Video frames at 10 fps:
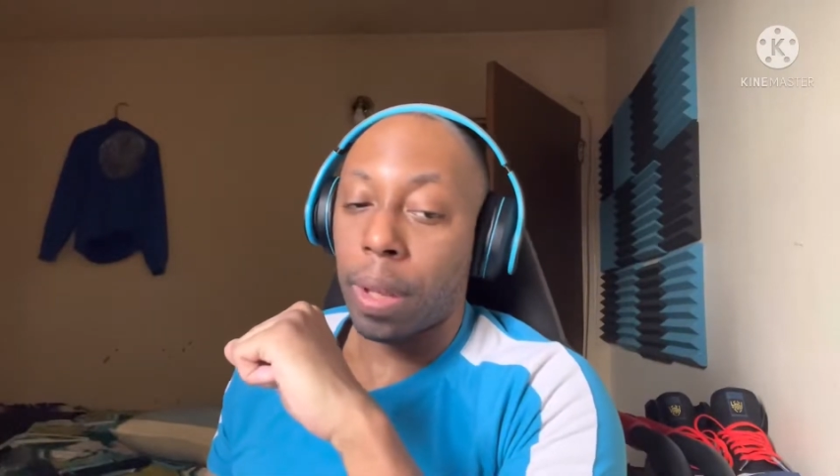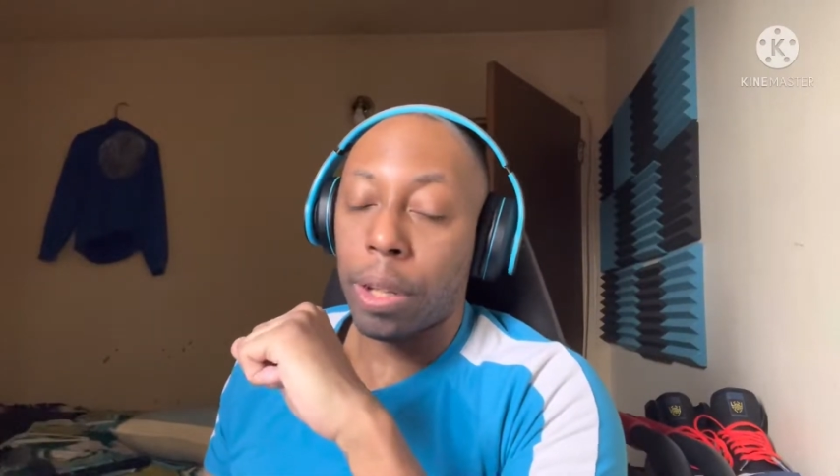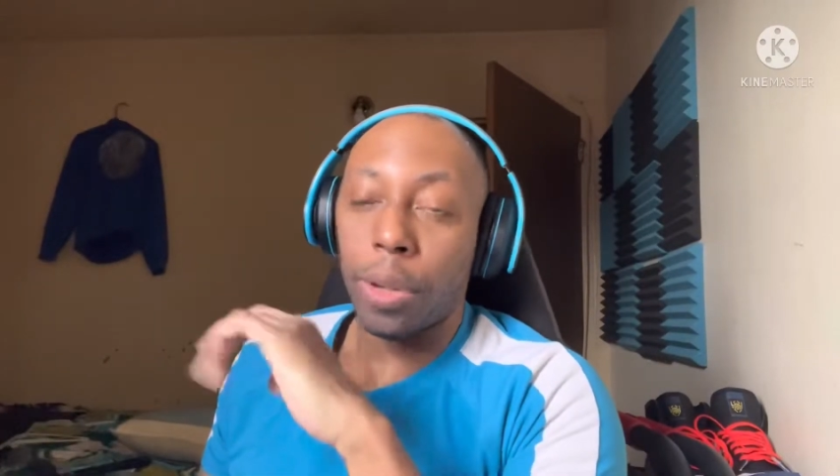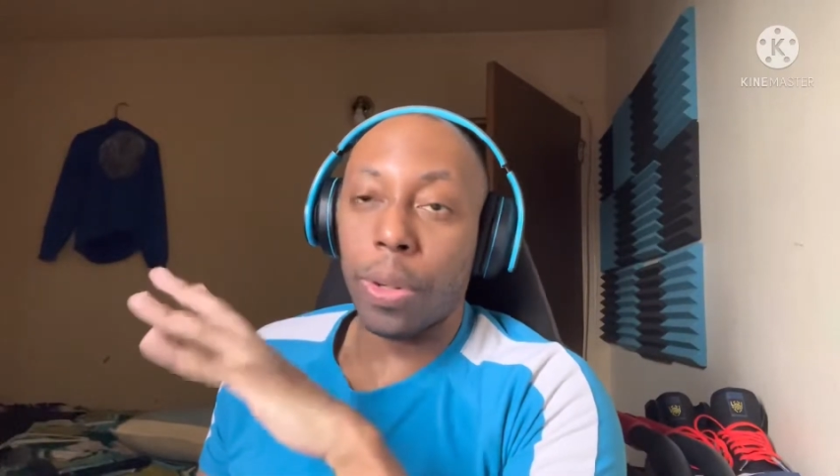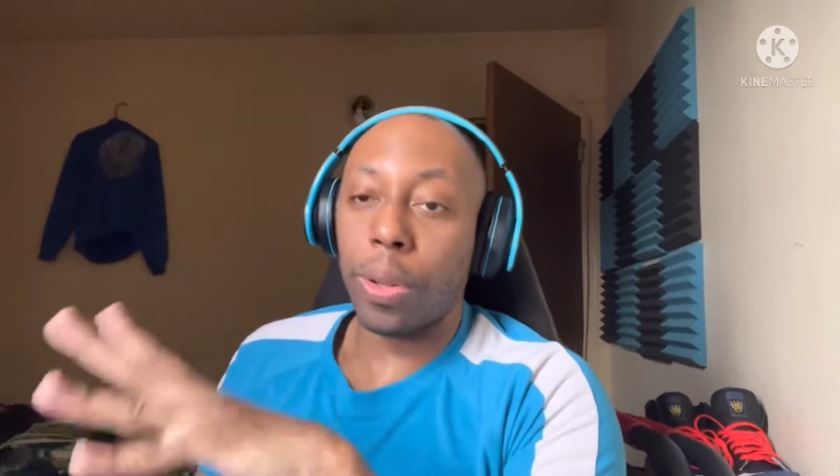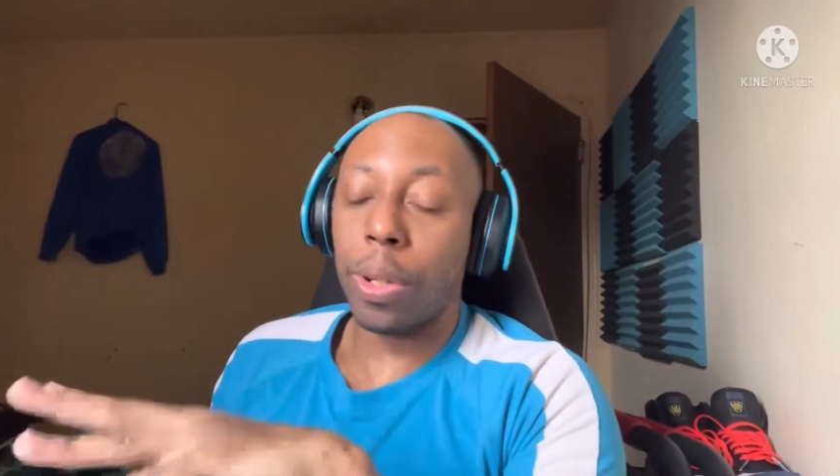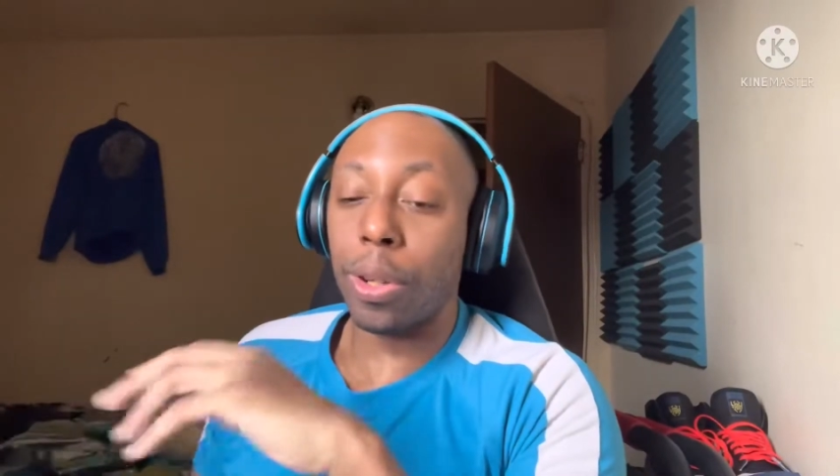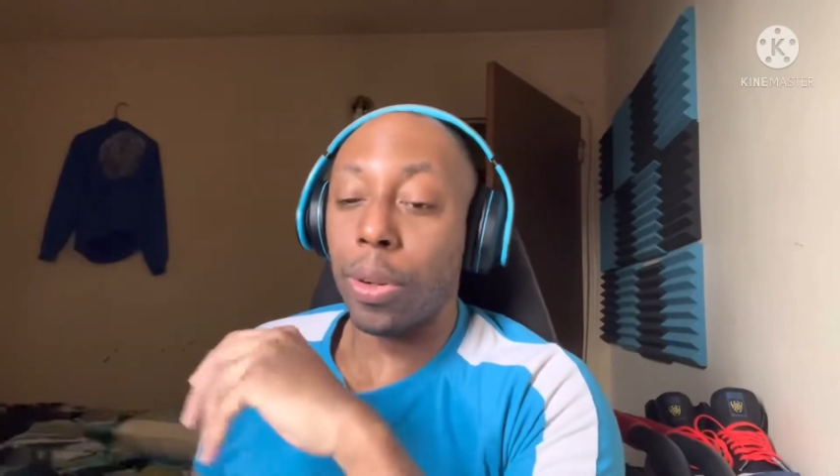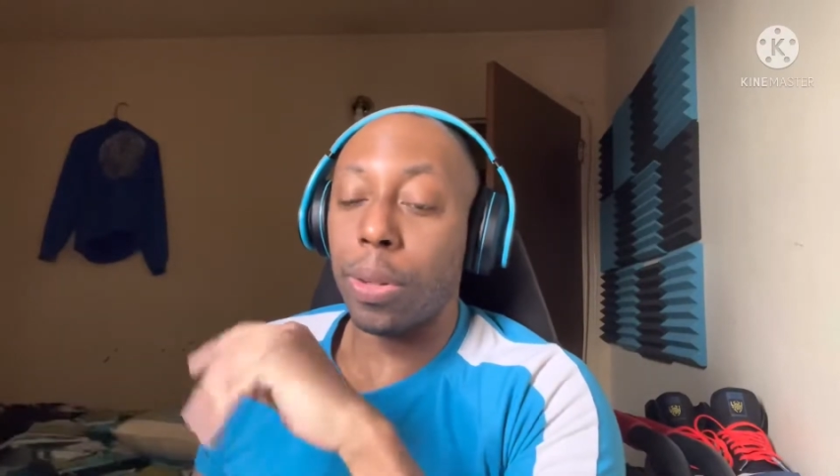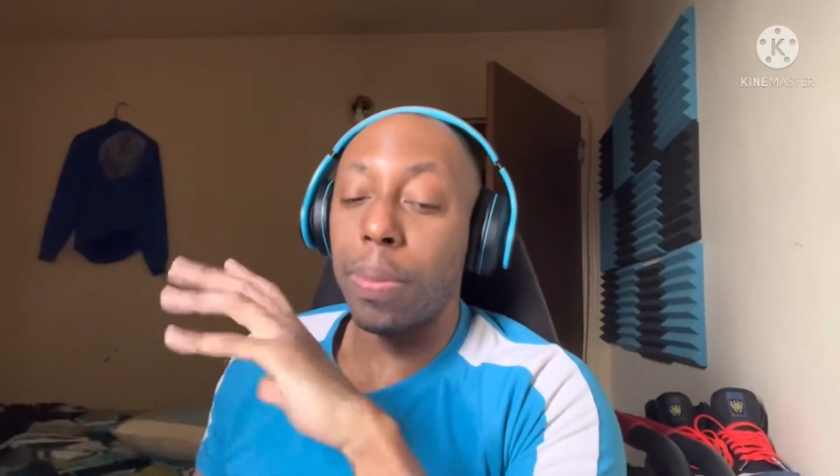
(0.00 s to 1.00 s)
So
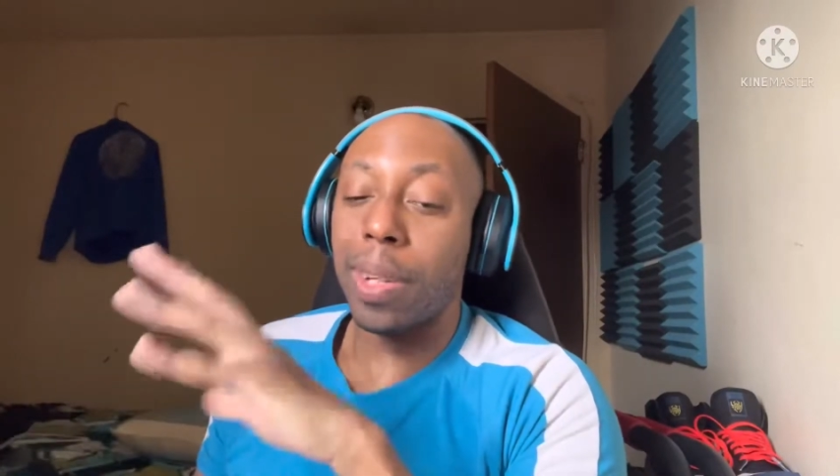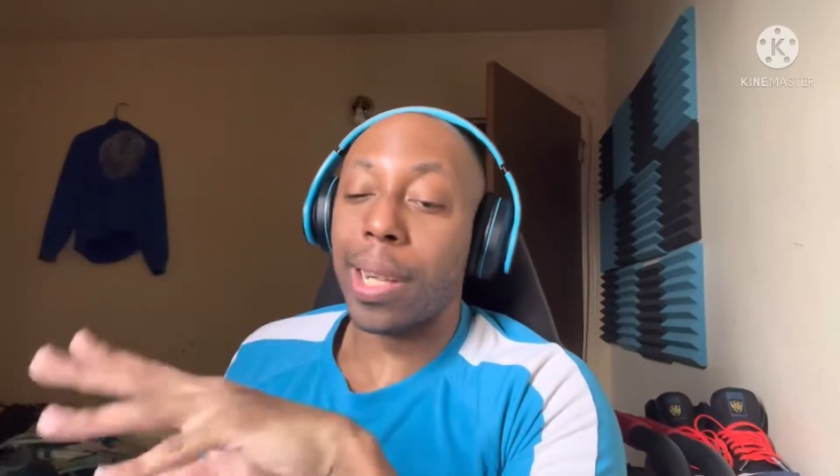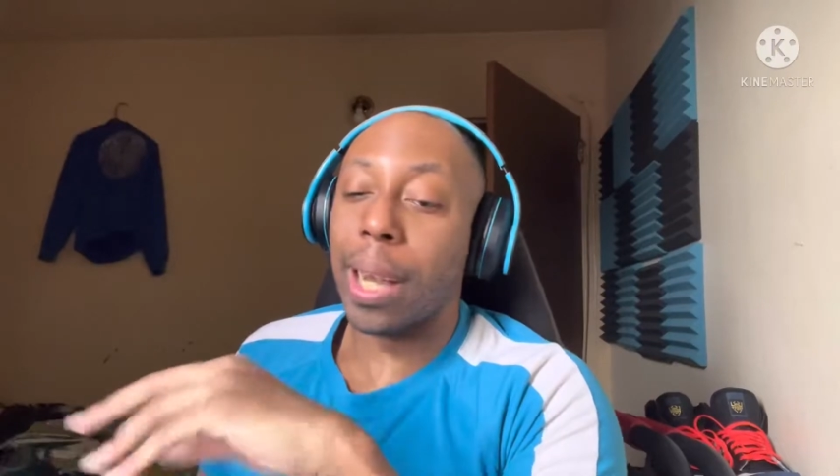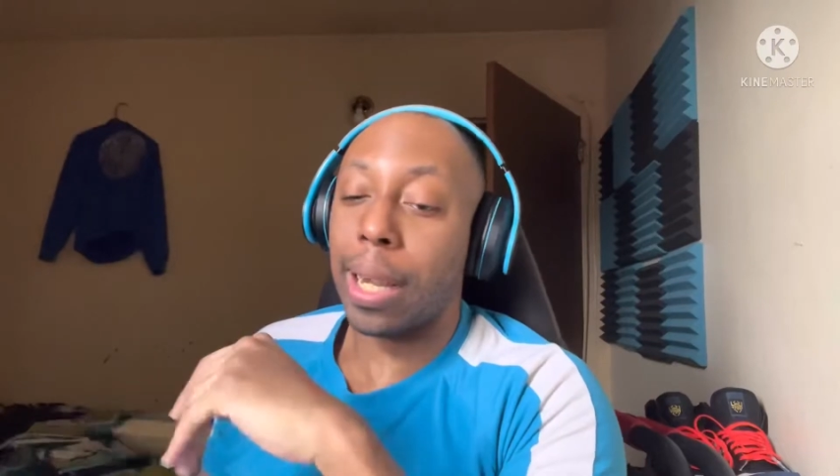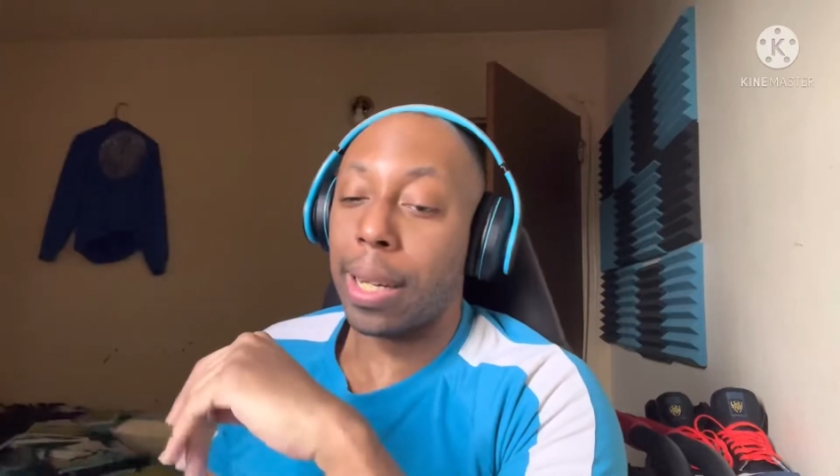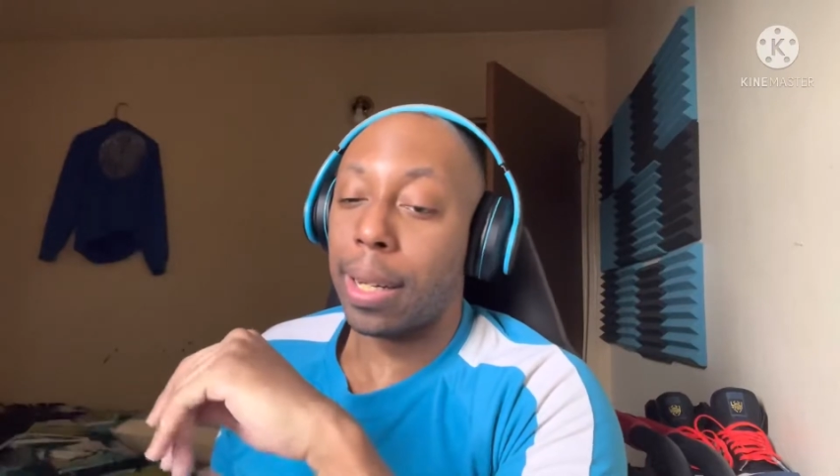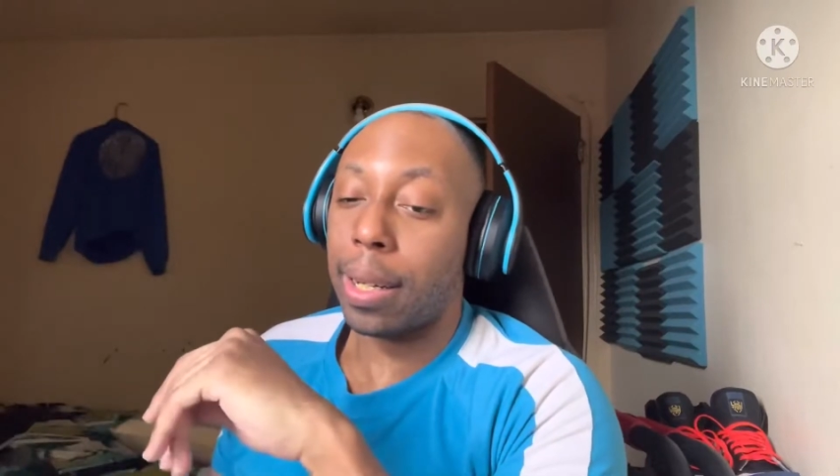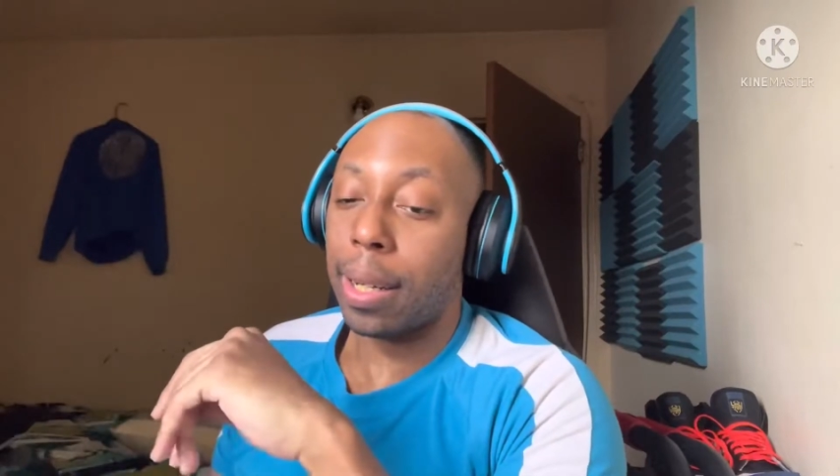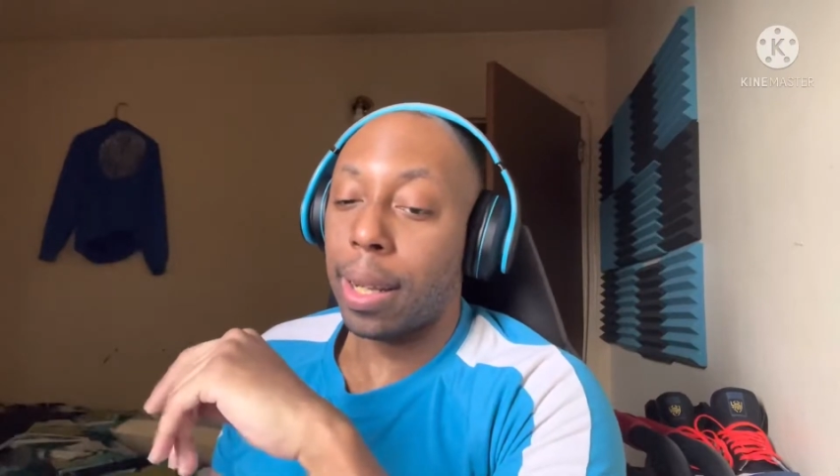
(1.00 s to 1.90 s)
it's misguided.